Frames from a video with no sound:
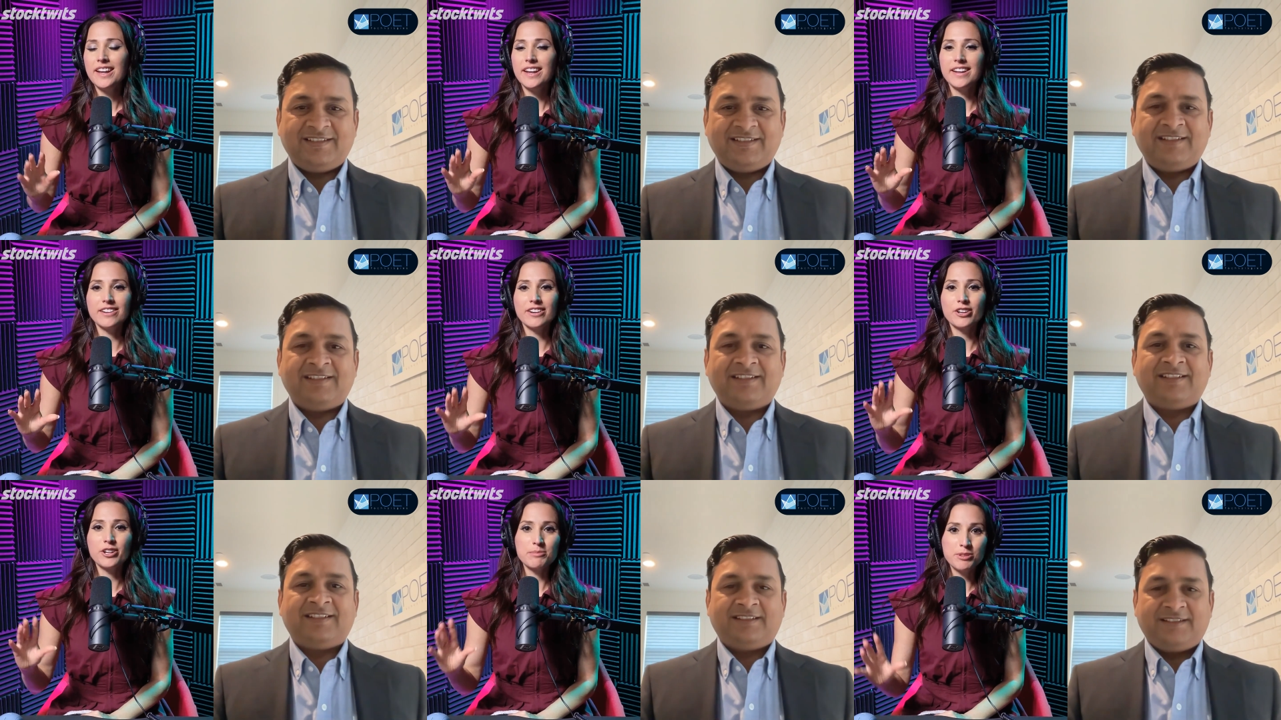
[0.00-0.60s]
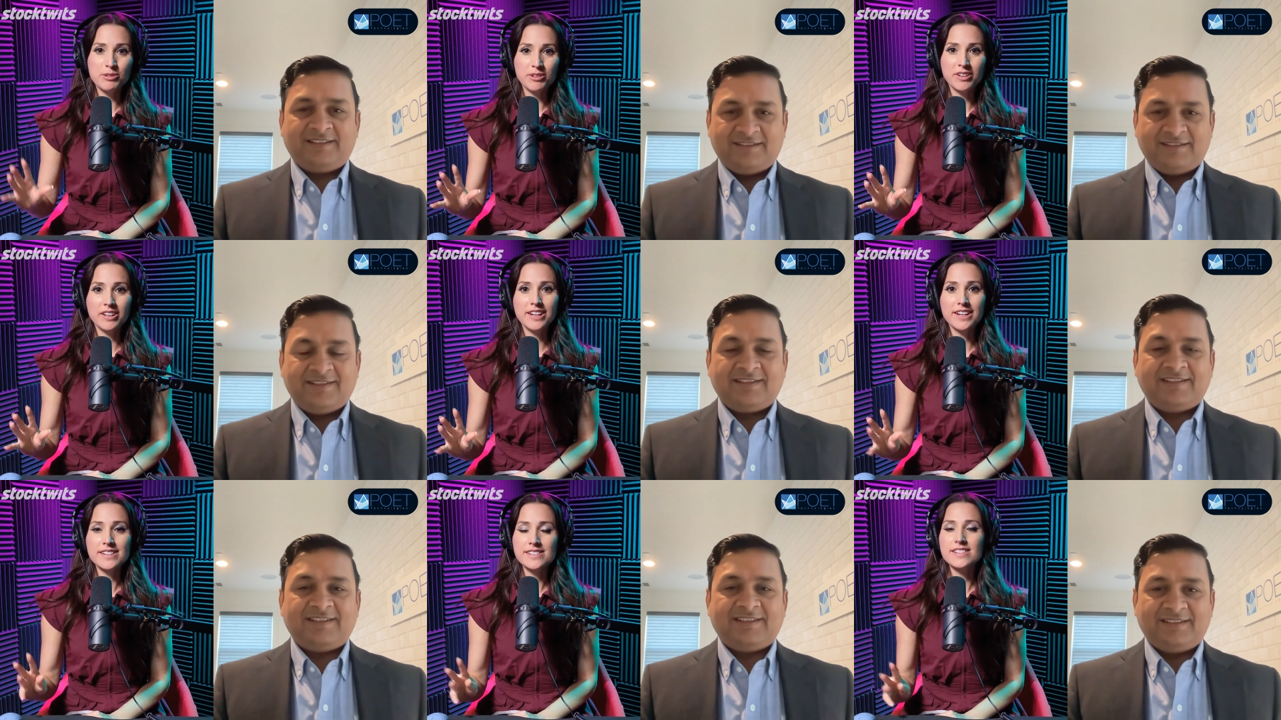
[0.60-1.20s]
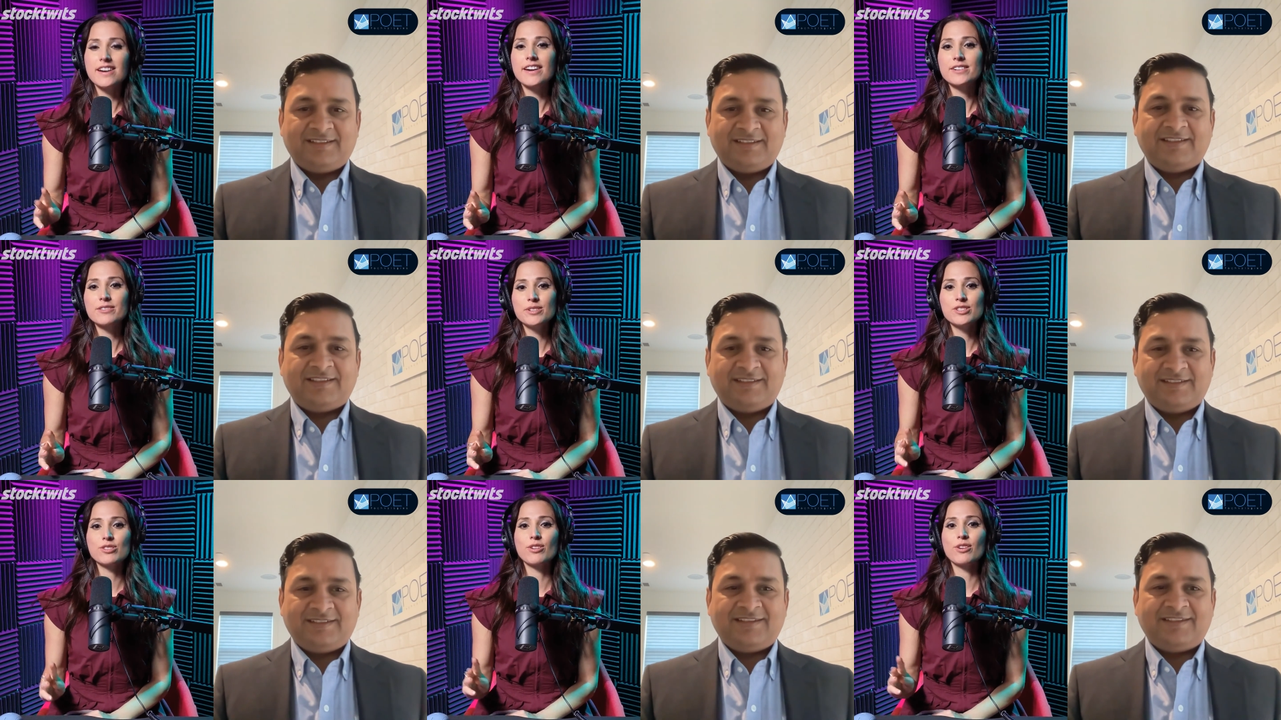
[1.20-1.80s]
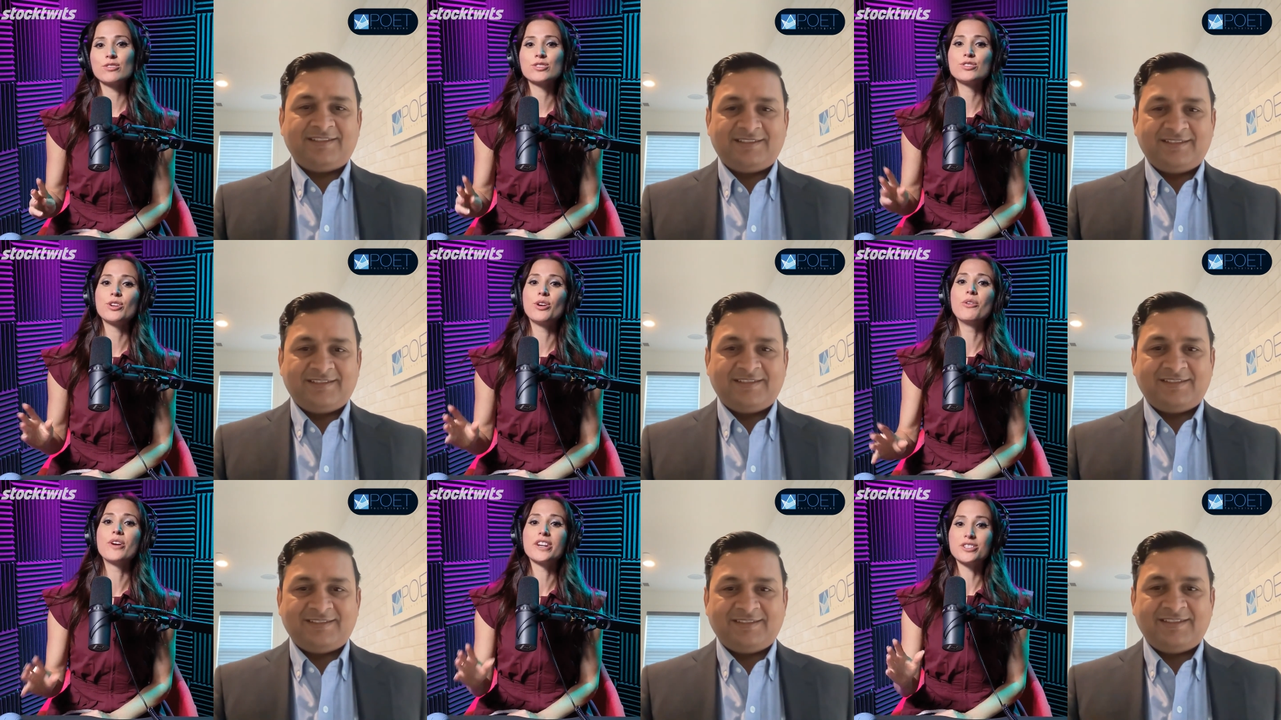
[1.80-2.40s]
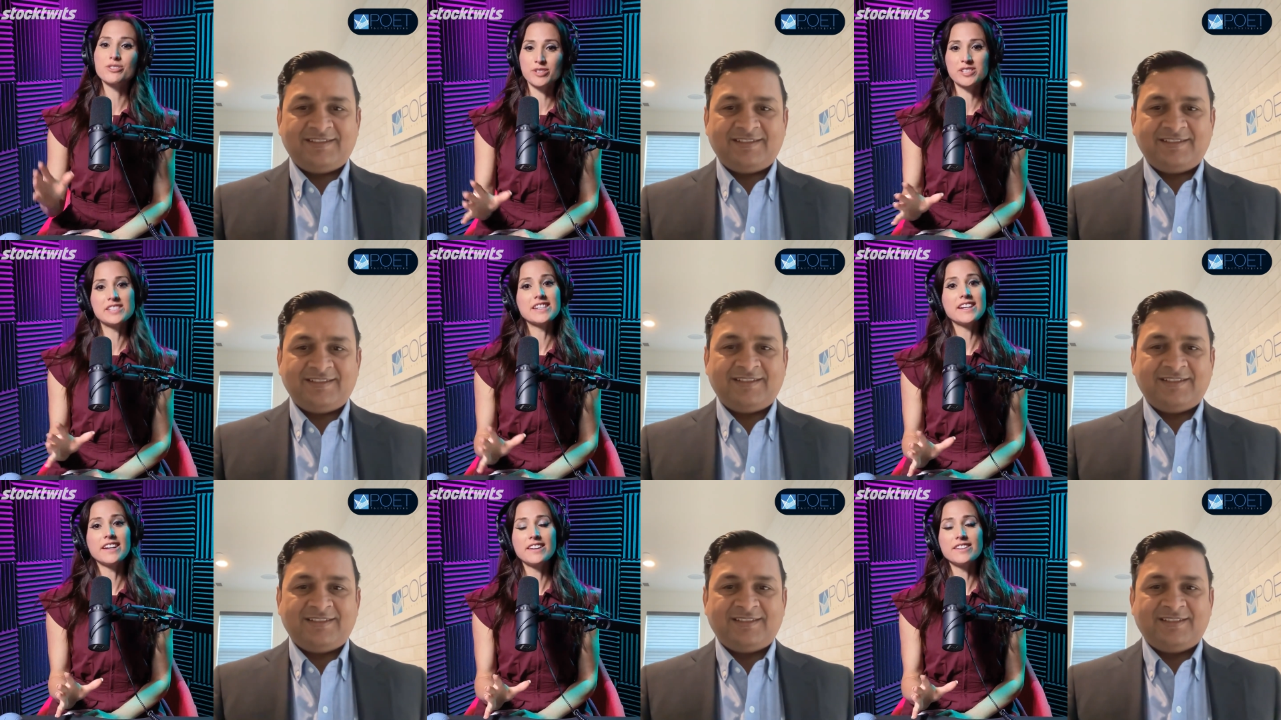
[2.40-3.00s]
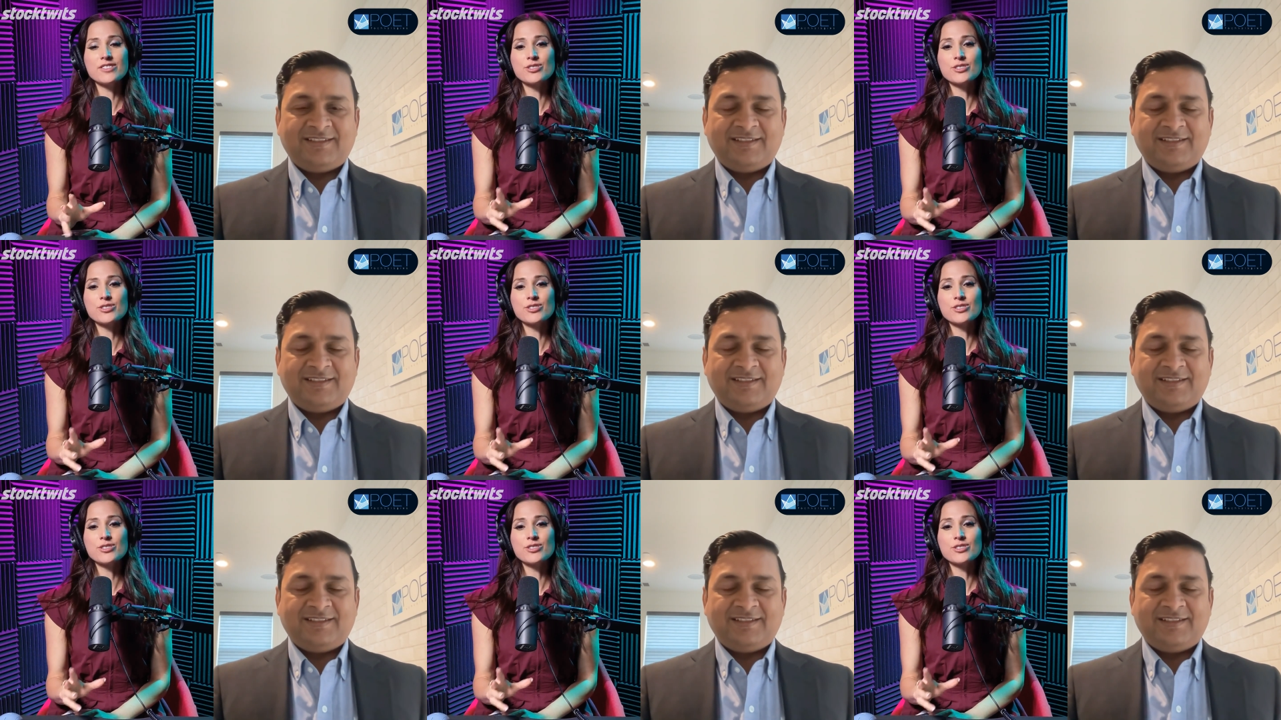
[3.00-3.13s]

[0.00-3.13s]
Speaker 1: and our community at StockTwits are so interested in.